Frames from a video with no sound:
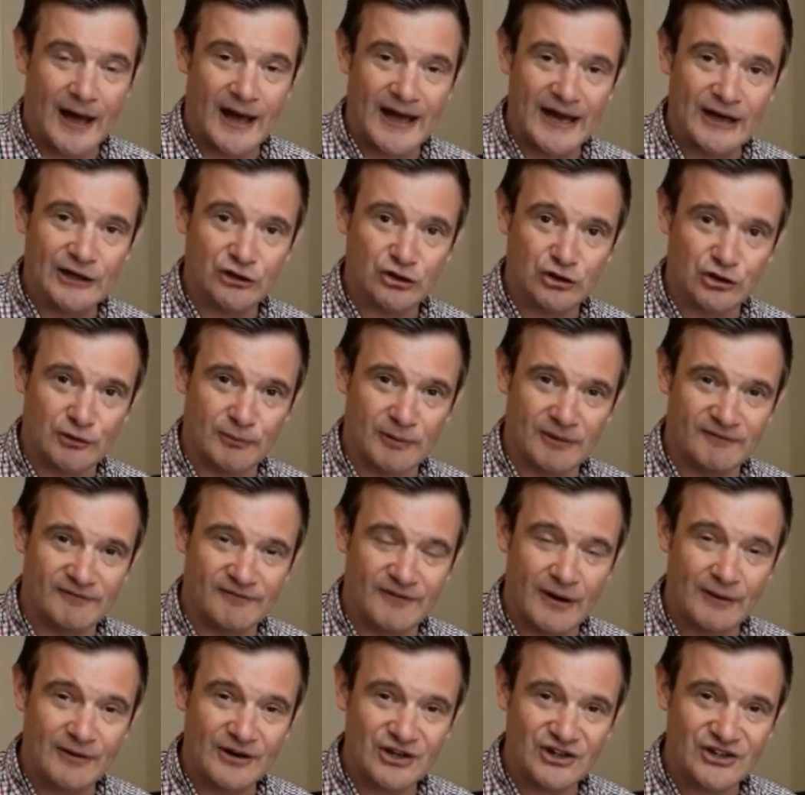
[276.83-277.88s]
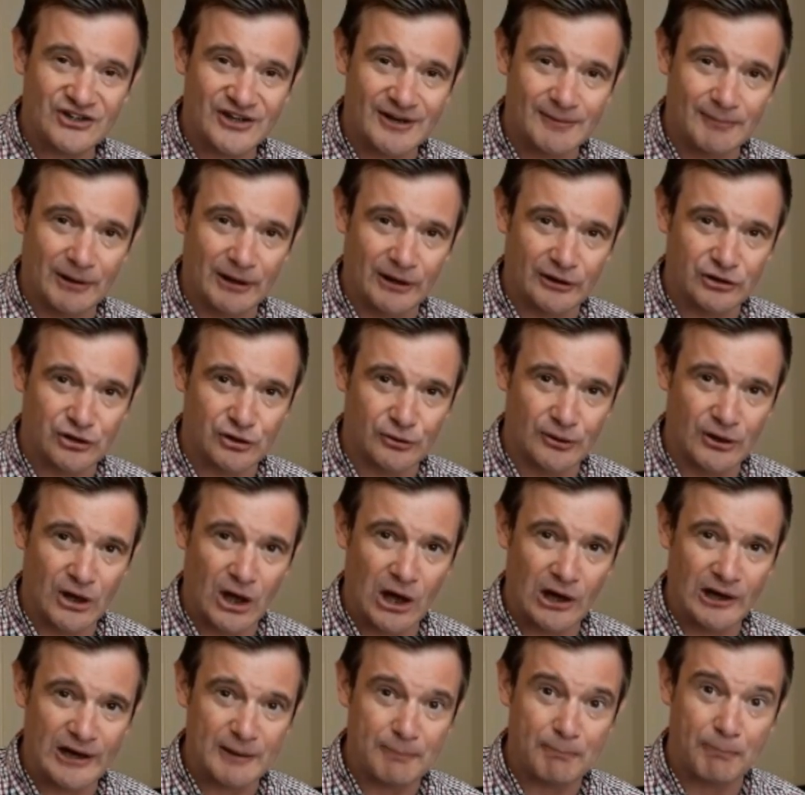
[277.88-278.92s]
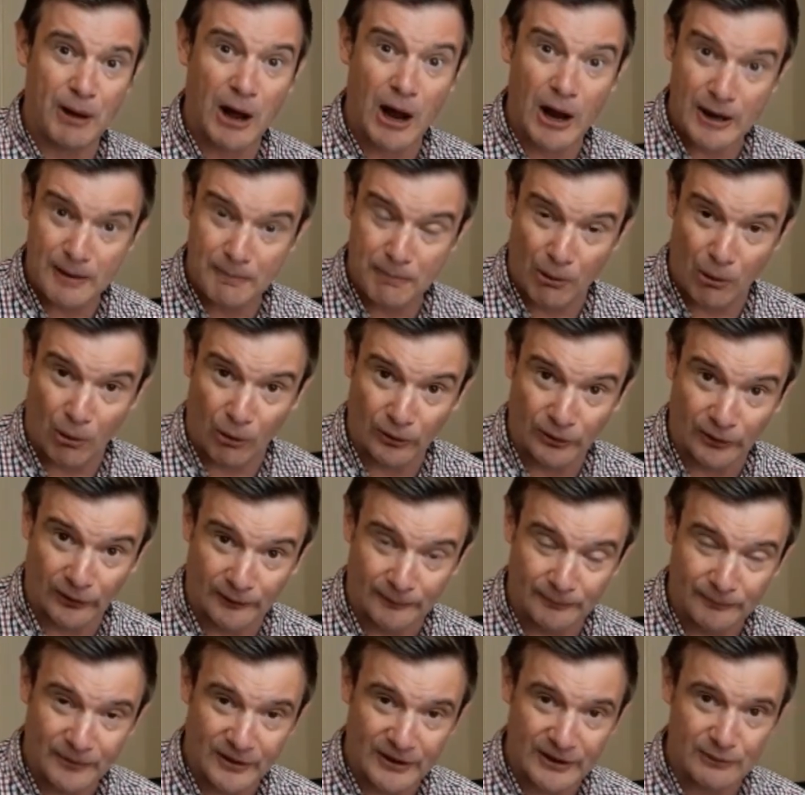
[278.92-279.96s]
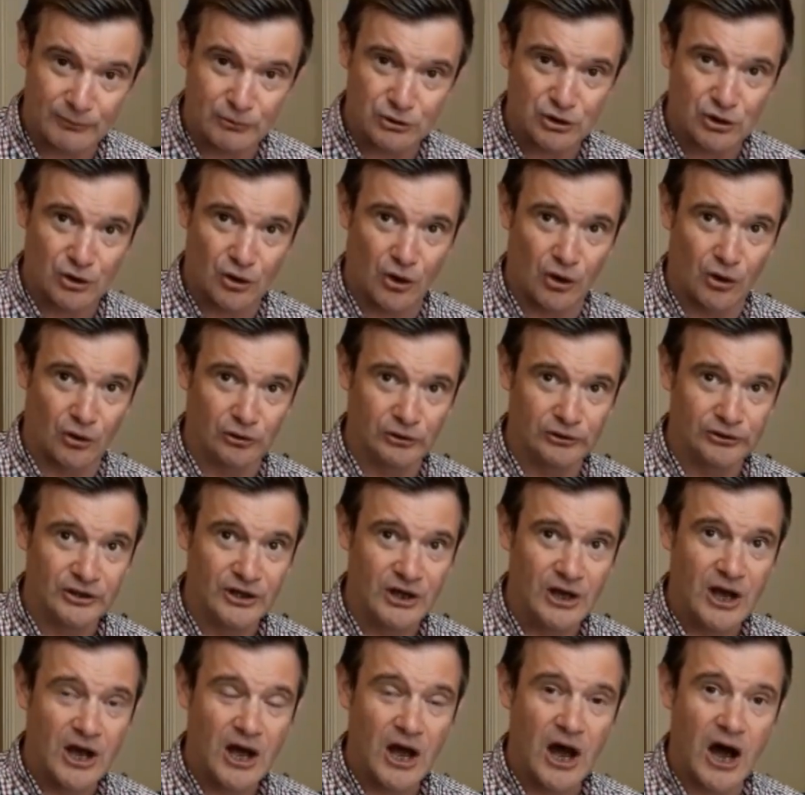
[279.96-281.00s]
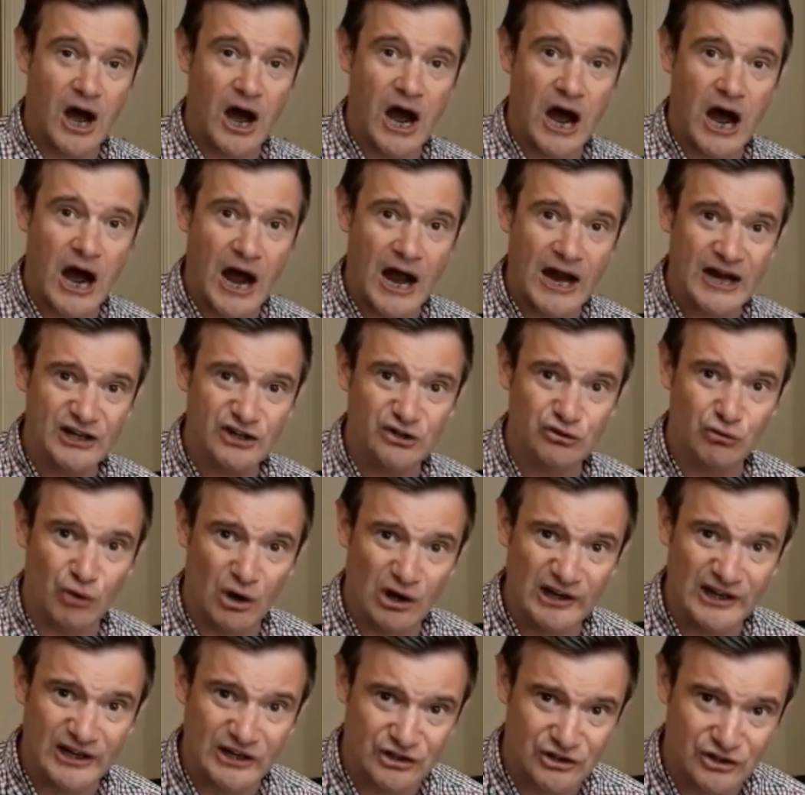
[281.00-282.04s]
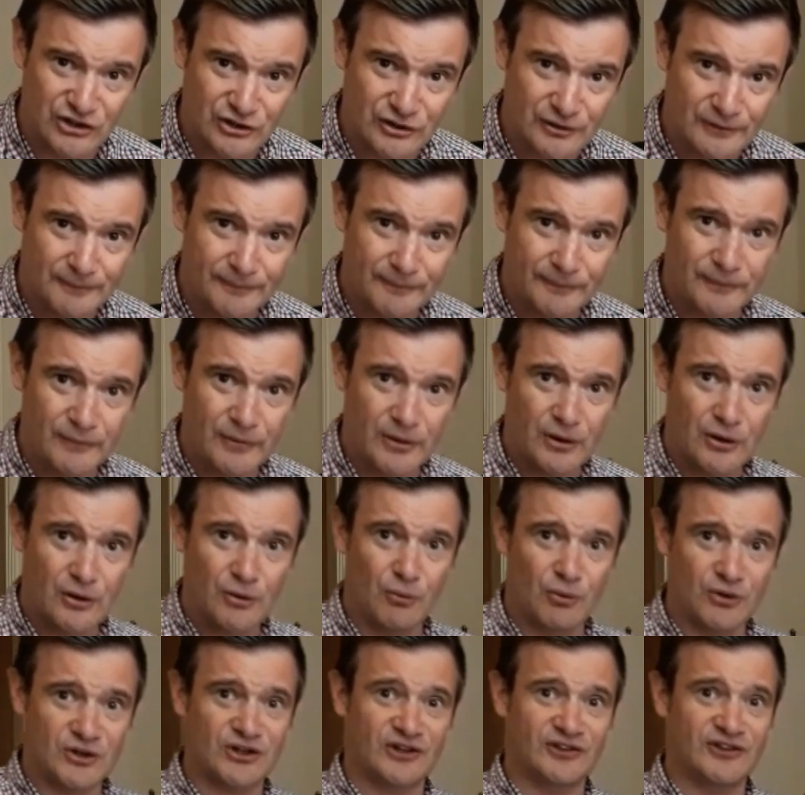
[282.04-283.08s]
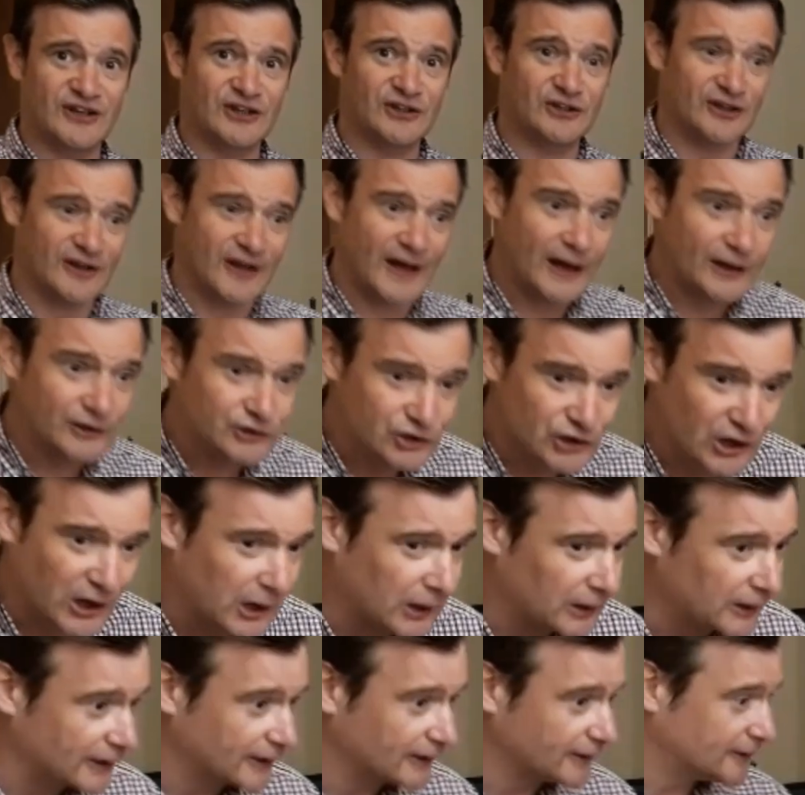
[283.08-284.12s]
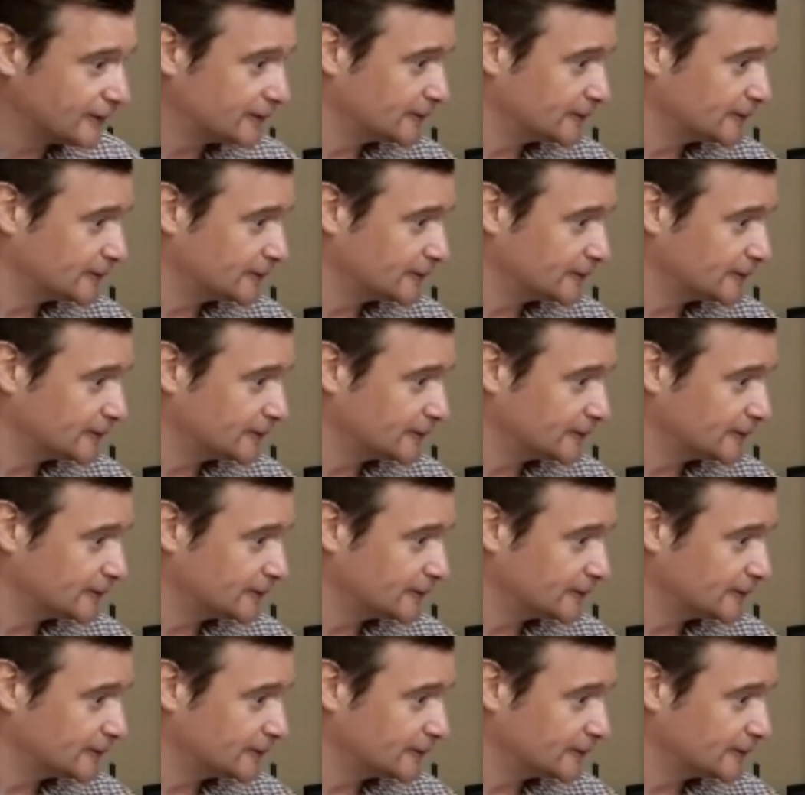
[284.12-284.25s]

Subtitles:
instrument, very similar to an early pipe organ. And it was called a hydraulis. What do you think to that, Charlie?